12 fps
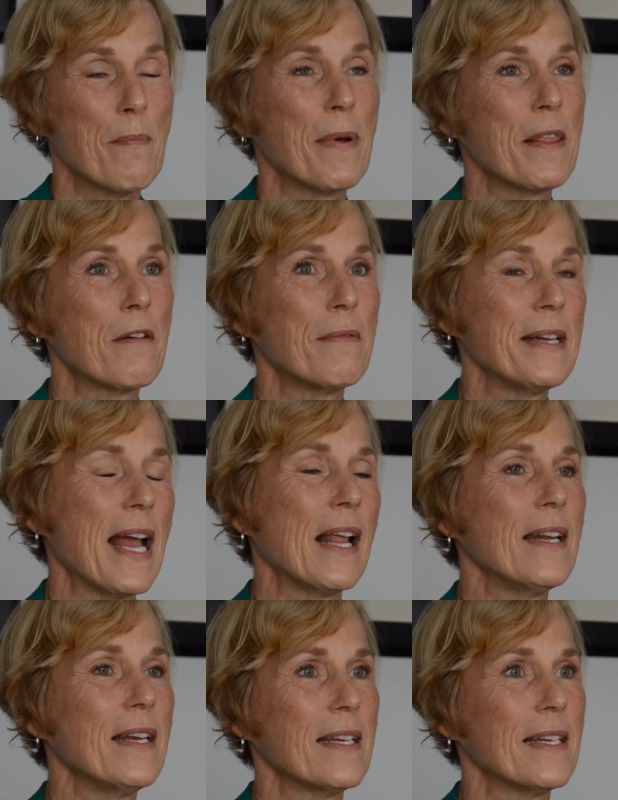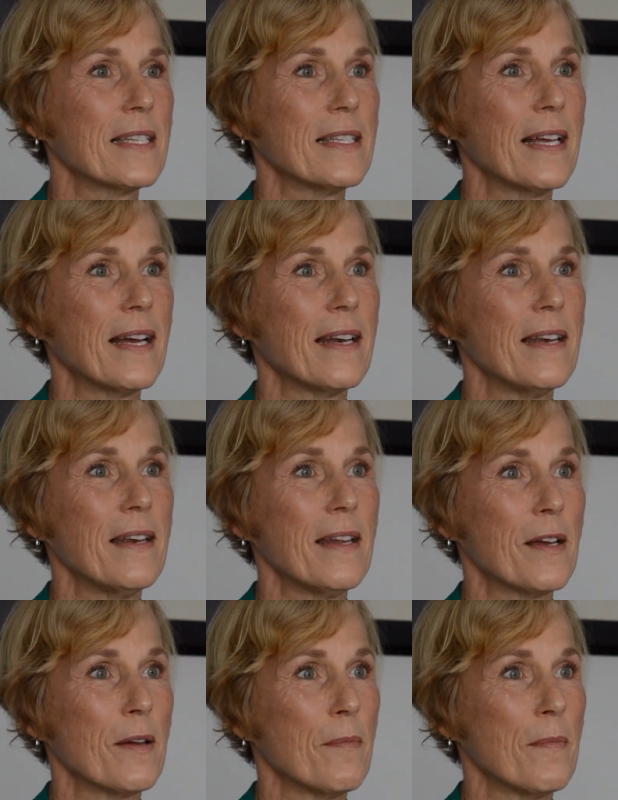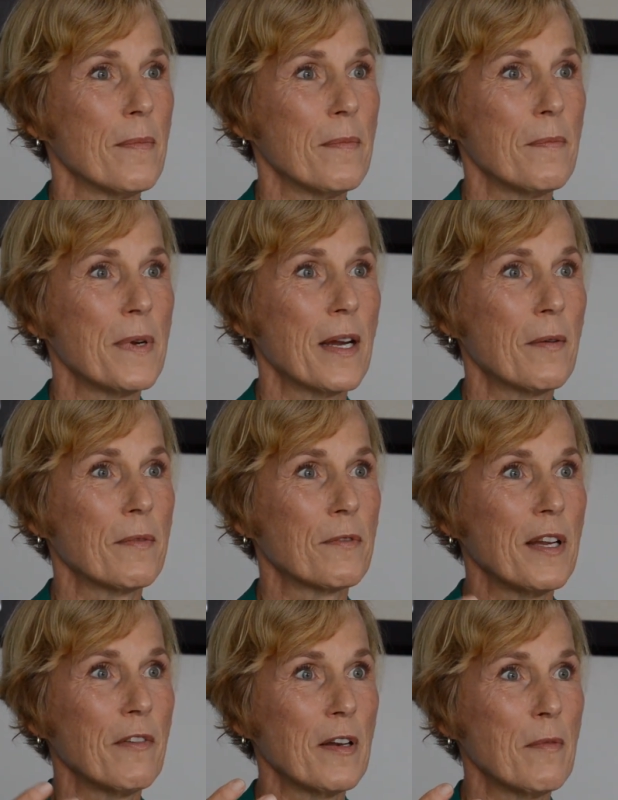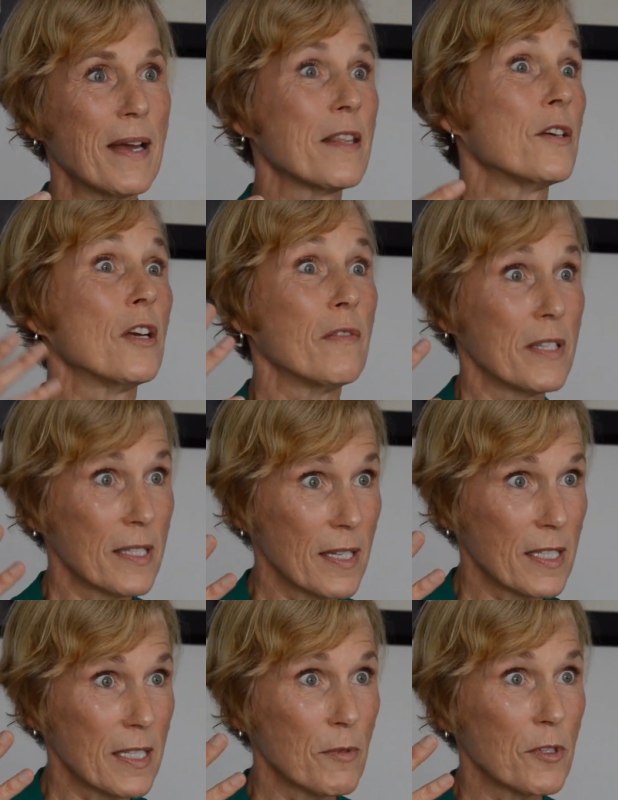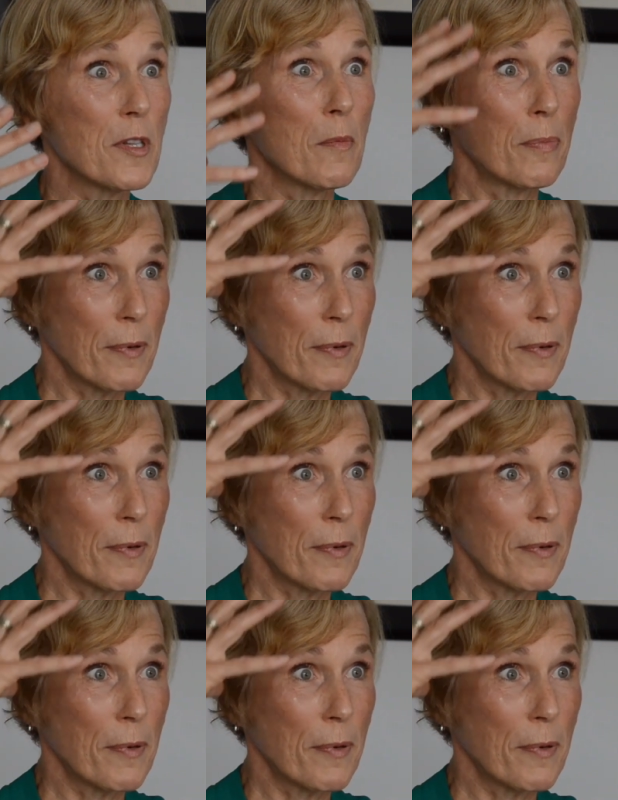But the reality is that um, we are driven by the nervous system. So the